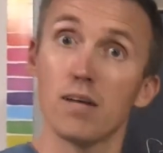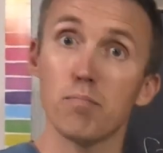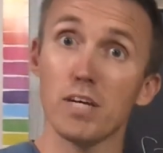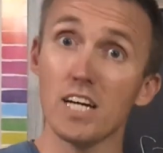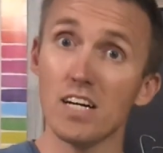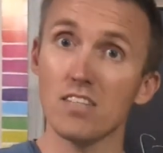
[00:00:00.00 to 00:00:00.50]

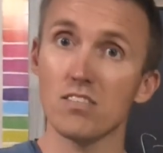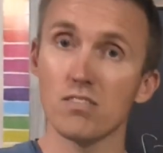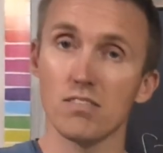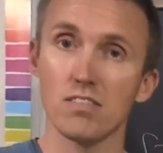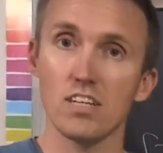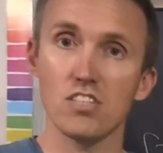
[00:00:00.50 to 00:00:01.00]
because
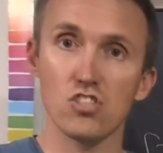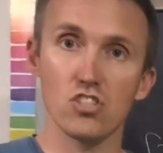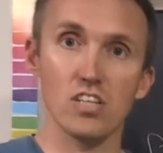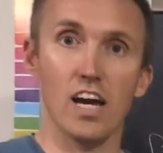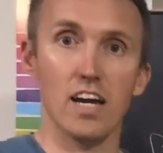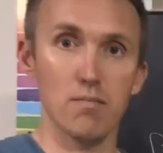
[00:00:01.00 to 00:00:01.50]
it's just
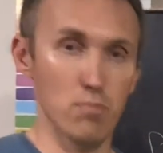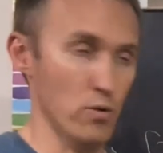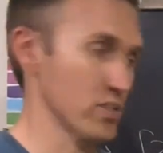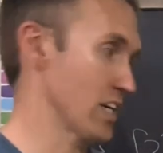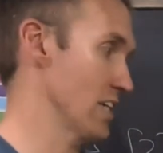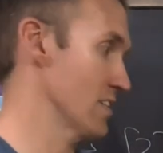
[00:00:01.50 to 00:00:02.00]
A in
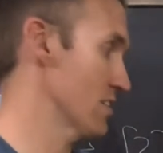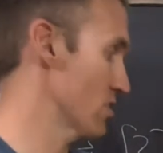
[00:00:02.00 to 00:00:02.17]
both cases.